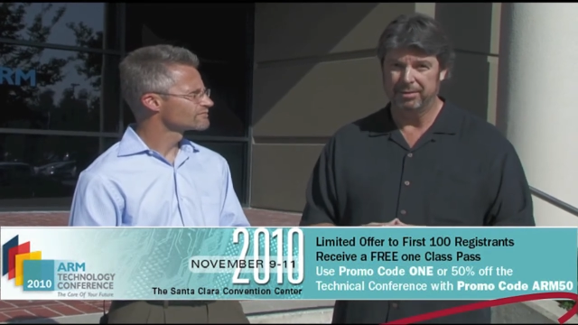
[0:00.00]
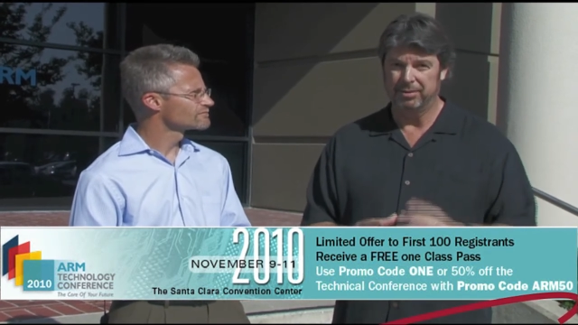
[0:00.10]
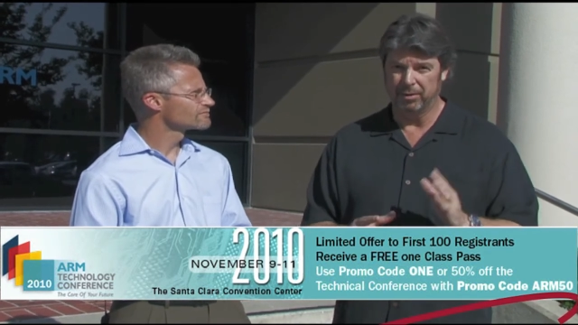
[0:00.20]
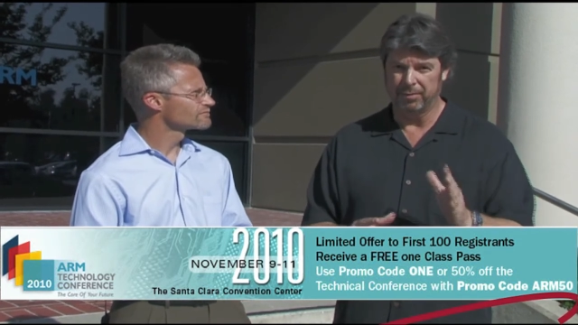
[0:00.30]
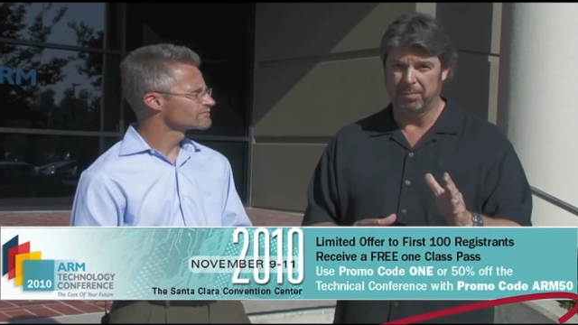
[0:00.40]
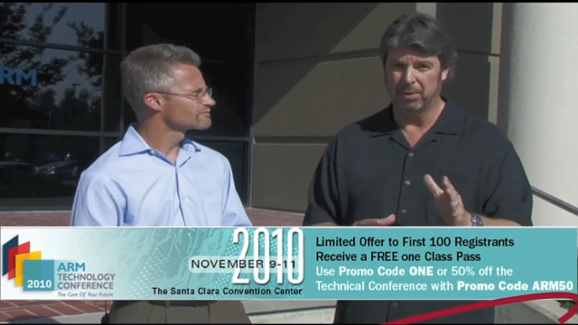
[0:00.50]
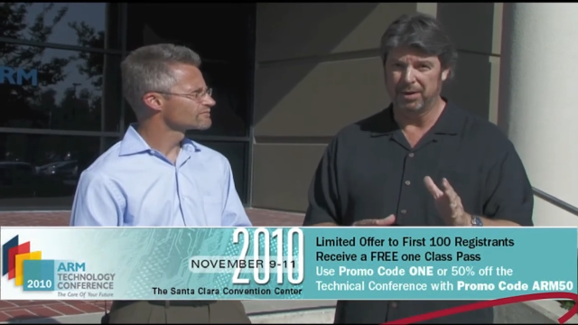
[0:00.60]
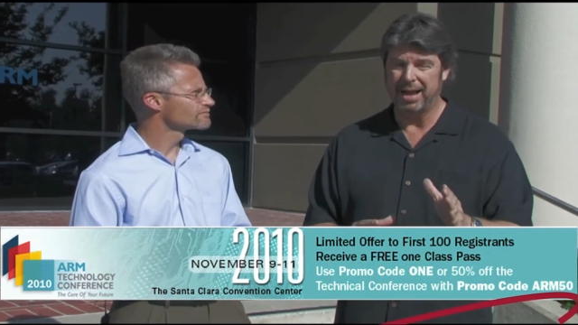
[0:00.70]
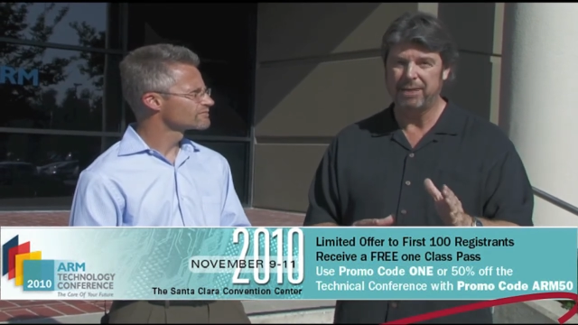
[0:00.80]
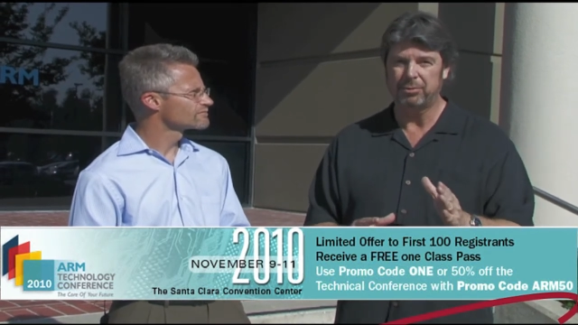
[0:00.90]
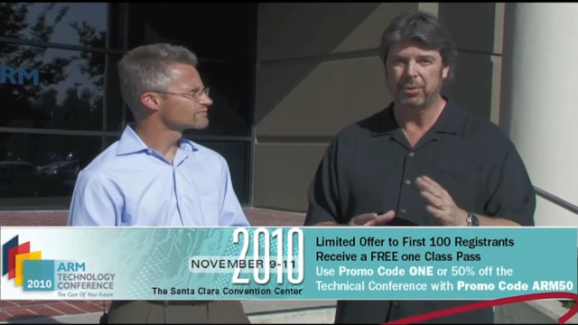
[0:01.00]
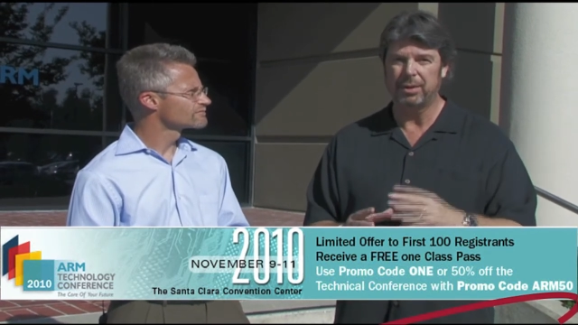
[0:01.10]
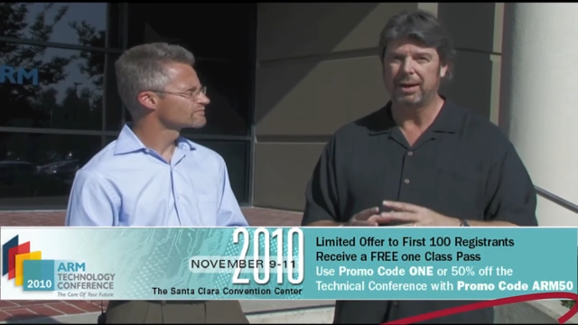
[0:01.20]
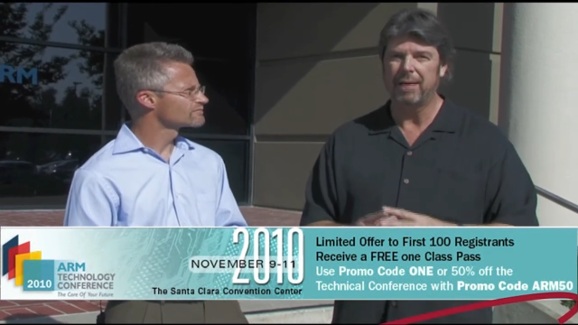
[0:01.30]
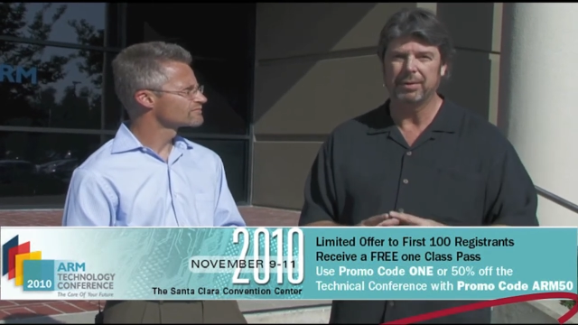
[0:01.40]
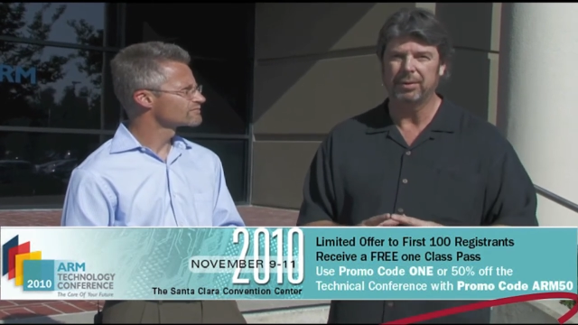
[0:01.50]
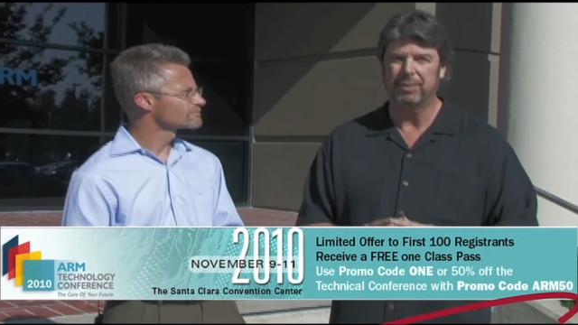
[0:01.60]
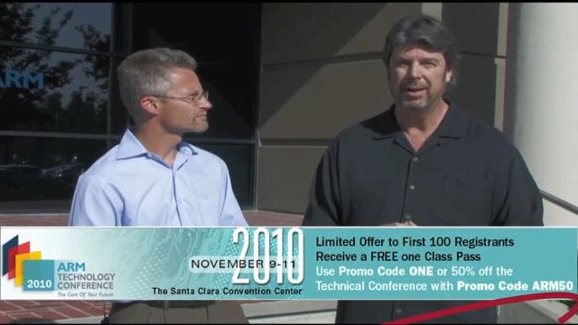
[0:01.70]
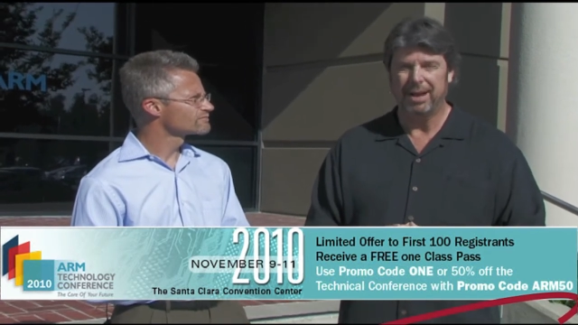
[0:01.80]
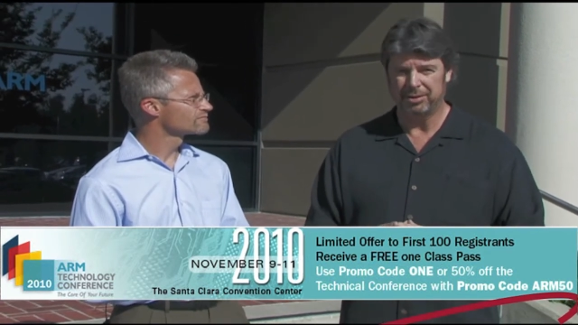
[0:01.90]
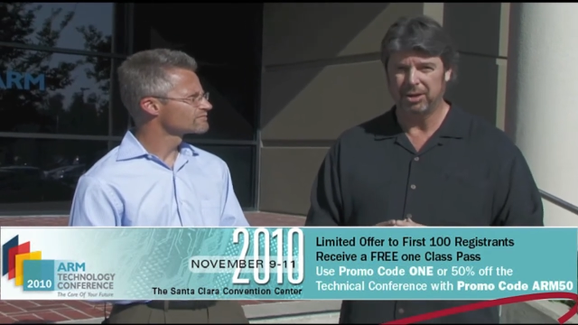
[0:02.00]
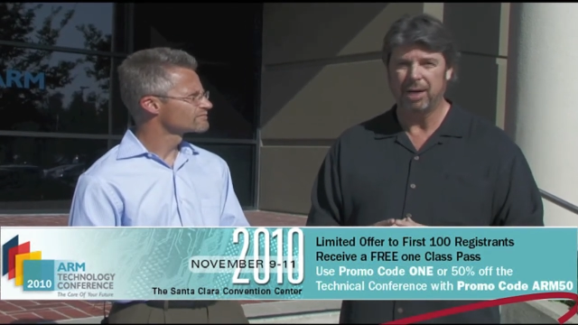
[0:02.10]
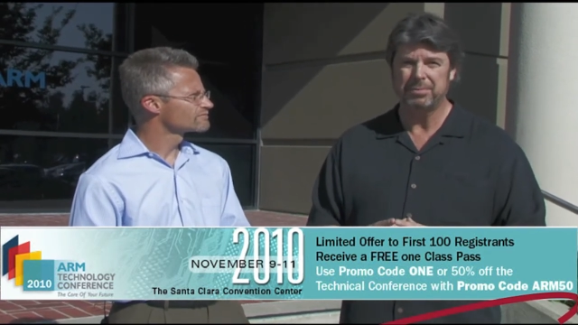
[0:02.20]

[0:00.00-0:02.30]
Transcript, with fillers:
Speaker 1: November 9th through the 11th at the Arm